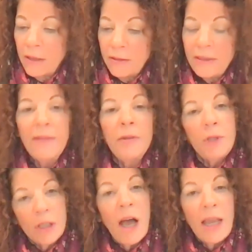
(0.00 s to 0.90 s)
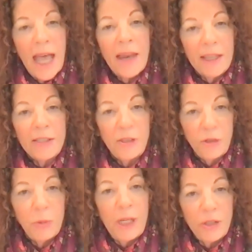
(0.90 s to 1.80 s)
never really got out of that
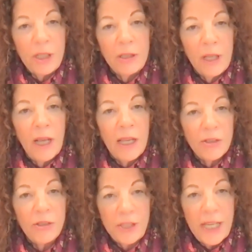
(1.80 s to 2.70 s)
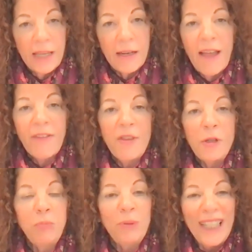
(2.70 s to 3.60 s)
situation. And I understand. I
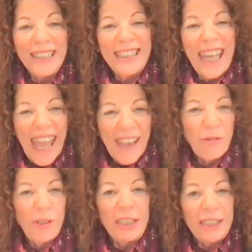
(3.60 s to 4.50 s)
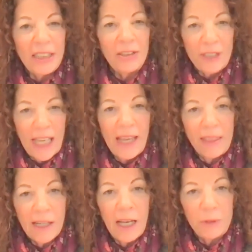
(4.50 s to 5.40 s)
feel blessed every single day
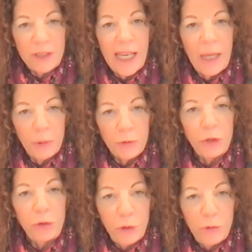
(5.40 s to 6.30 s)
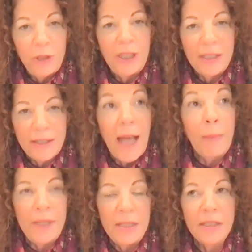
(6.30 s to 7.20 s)
that I was able to tune in and
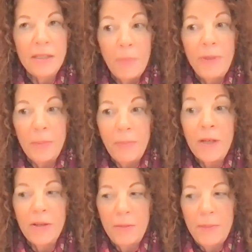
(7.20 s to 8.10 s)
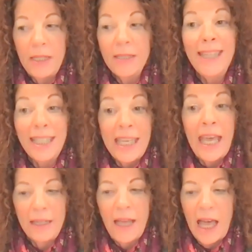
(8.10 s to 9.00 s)
tap into something bigger than me to
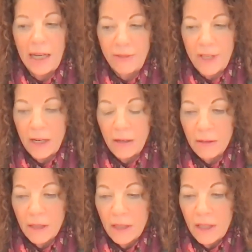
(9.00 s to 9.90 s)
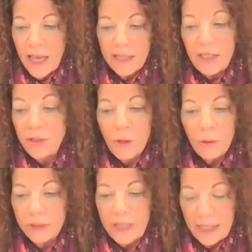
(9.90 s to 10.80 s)
get out of there. And I
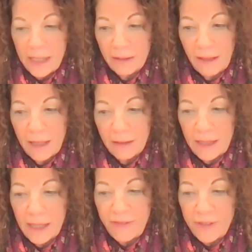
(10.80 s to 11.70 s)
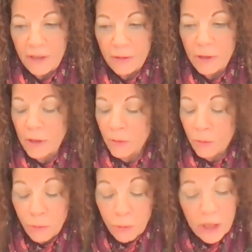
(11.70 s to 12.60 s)
don't take it lightly. I feel
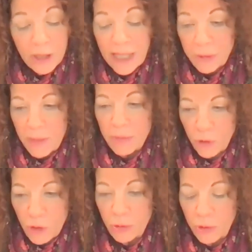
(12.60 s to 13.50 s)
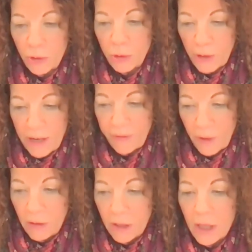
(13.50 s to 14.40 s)
that's why I'm so, so
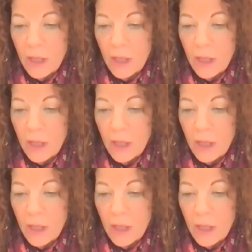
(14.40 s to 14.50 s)
grateful.